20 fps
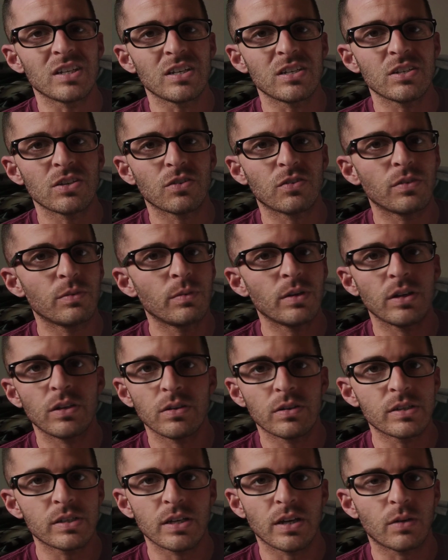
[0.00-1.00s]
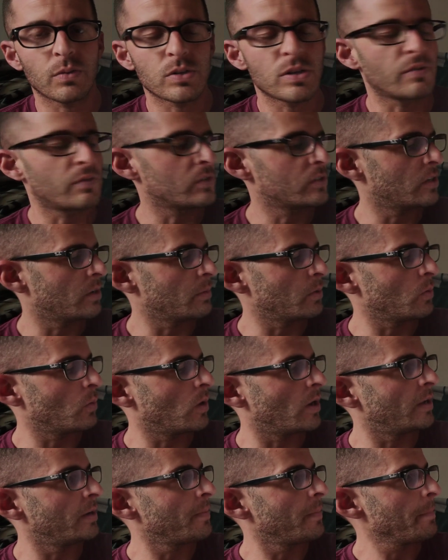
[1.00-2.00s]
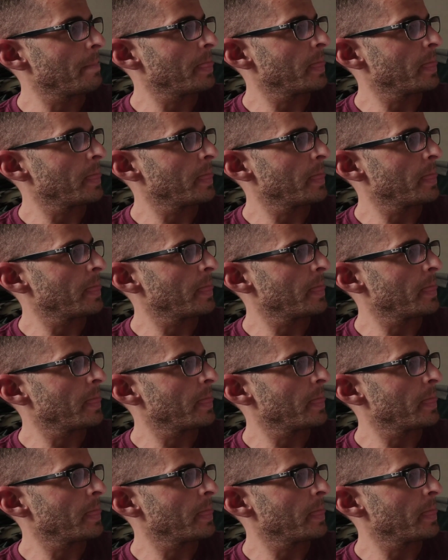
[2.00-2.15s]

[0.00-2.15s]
it's easier for me. You can take whichever term you want.